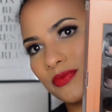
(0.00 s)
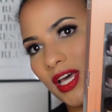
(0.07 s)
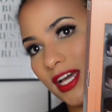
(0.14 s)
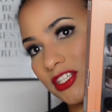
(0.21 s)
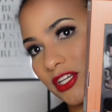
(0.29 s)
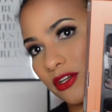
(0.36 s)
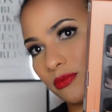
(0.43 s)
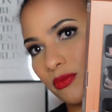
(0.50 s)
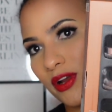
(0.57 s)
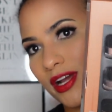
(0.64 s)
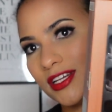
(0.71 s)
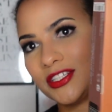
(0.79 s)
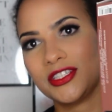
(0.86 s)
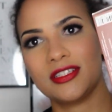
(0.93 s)
eyeshadow
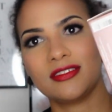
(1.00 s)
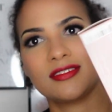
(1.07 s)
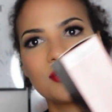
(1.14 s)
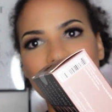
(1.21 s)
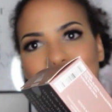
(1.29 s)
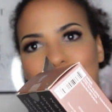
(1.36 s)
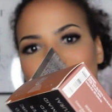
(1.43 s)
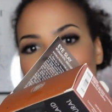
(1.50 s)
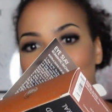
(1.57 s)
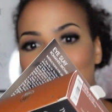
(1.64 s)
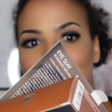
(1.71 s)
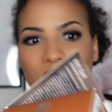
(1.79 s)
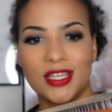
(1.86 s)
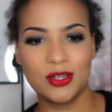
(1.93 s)
brush, so this
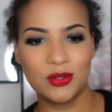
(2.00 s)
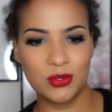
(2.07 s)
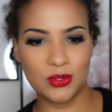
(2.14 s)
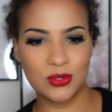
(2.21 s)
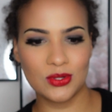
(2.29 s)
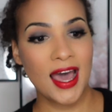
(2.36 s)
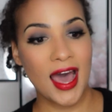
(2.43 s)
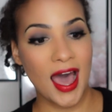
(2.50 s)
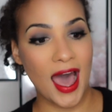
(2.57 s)
is really cool.